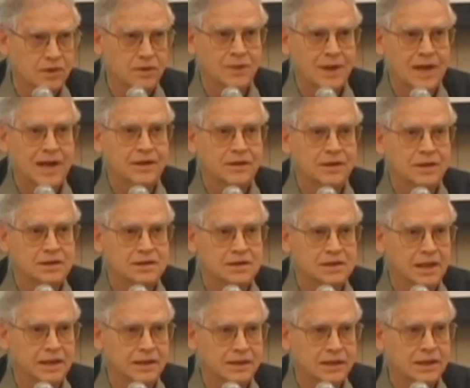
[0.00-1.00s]
around this
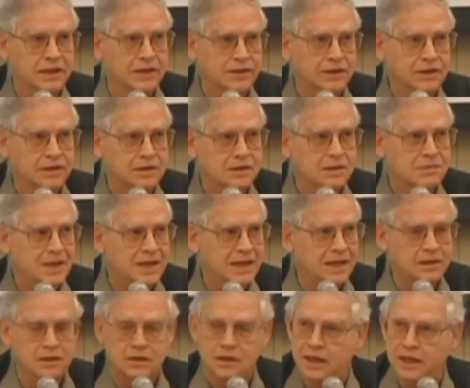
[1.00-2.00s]
idea that
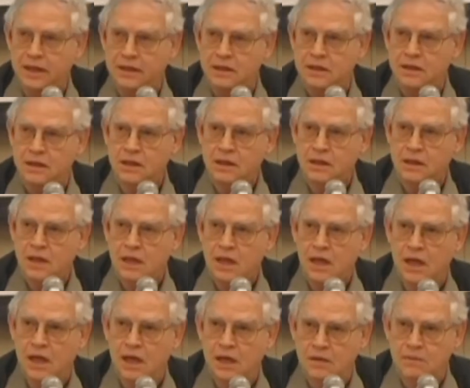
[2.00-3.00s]
demand-led
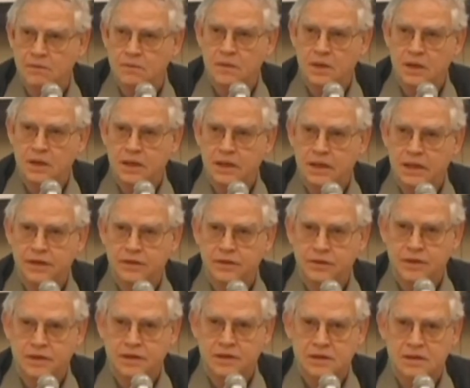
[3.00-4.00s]

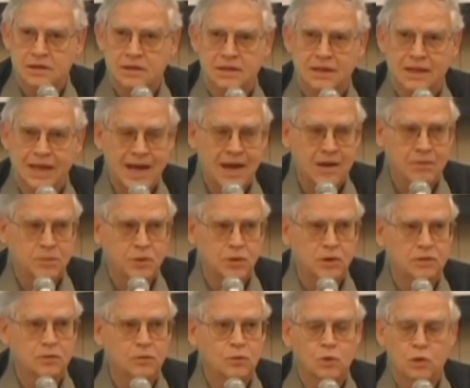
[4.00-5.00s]
increases in
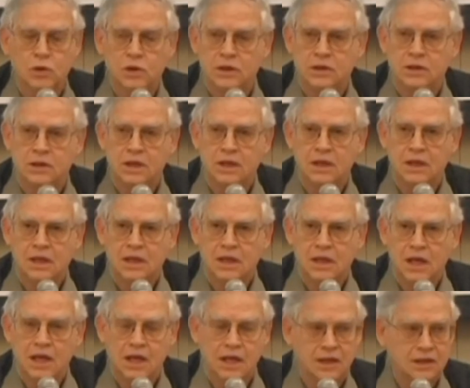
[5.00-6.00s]
output would
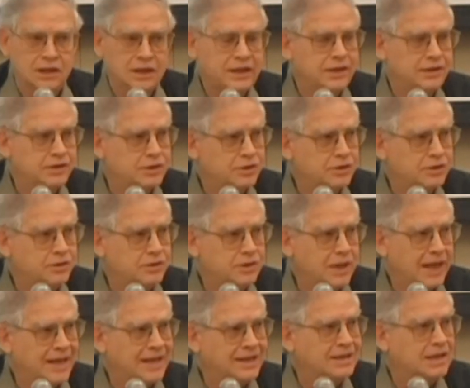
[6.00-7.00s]
lead to
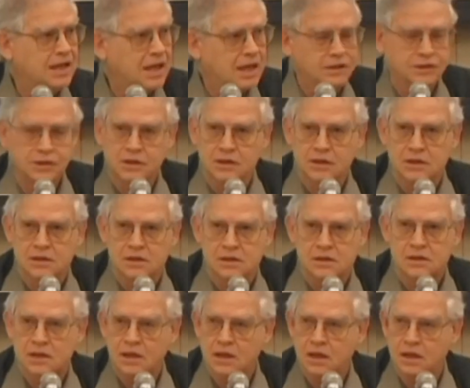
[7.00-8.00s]

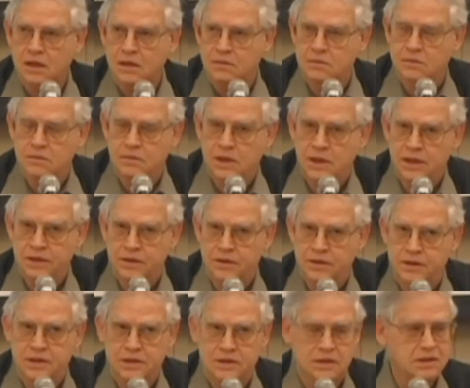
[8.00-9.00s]
endogenous
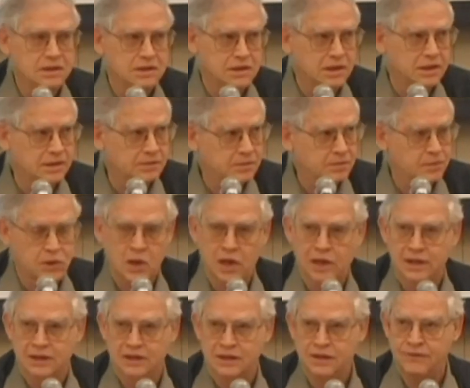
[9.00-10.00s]
increases in
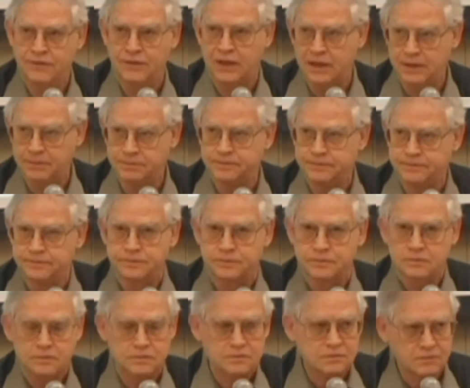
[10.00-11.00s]
productivity,
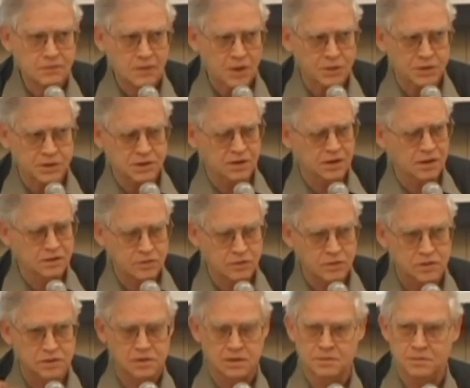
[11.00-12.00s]
which of
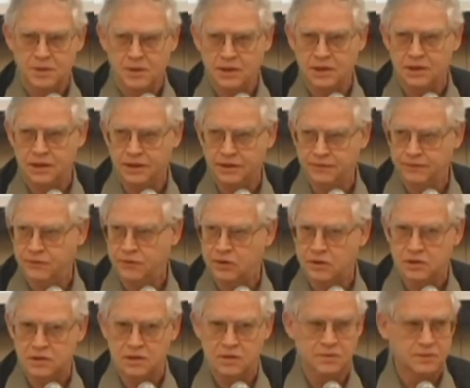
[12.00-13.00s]
course completely
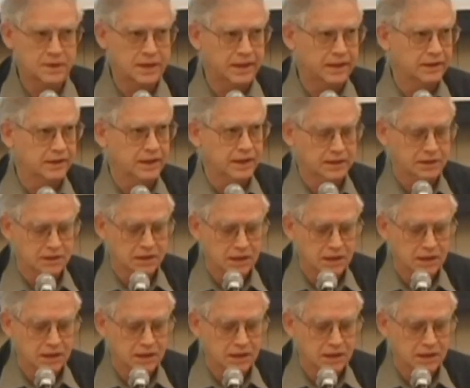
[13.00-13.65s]
inverts the way that